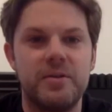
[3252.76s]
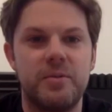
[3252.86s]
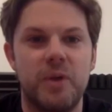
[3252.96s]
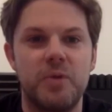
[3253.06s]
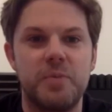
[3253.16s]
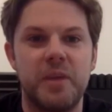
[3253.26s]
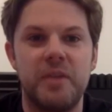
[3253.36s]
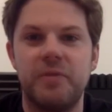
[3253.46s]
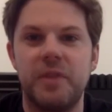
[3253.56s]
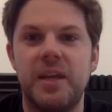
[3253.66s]
where he's
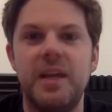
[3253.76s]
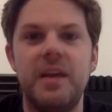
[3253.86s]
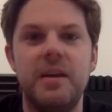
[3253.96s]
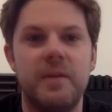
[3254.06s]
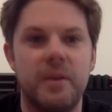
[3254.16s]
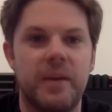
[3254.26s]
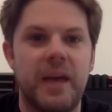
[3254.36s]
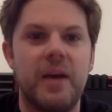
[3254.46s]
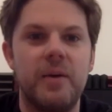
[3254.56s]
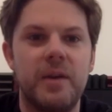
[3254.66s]
playing for the Heat and they're
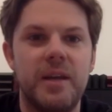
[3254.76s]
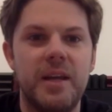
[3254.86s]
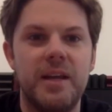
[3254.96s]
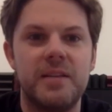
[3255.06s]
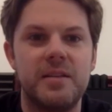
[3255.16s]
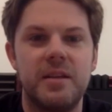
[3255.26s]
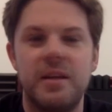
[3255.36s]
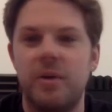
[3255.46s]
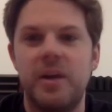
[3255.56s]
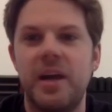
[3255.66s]
down and he gets
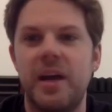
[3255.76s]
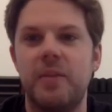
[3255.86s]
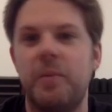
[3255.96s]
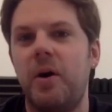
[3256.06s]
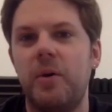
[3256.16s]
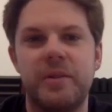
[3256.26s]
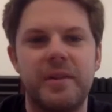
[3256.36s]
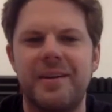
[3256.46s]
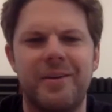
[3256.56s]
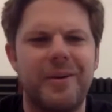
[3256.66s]
he got the ball
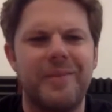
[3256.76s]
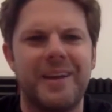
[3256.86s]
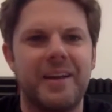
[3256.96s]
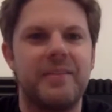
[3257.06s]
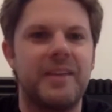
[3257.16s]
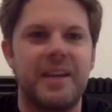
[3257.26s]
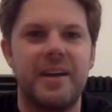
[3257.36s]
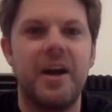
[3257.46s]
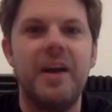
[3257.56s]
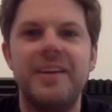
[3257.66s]
with I don't know like a